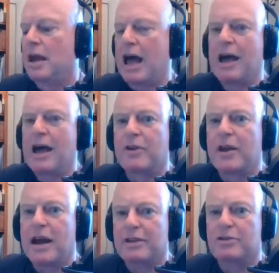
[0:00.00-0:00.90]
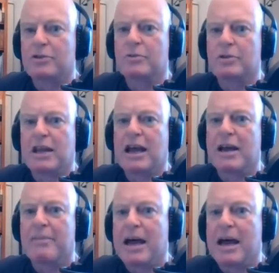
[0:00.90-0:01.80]
I've got to
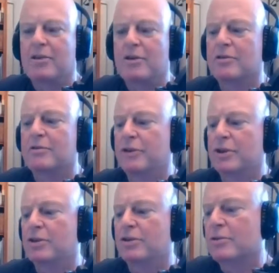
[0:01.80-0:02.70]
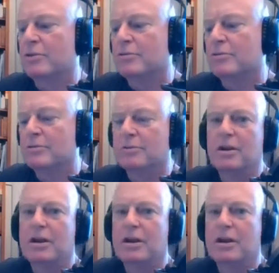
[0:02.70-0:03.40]
climb out of this hole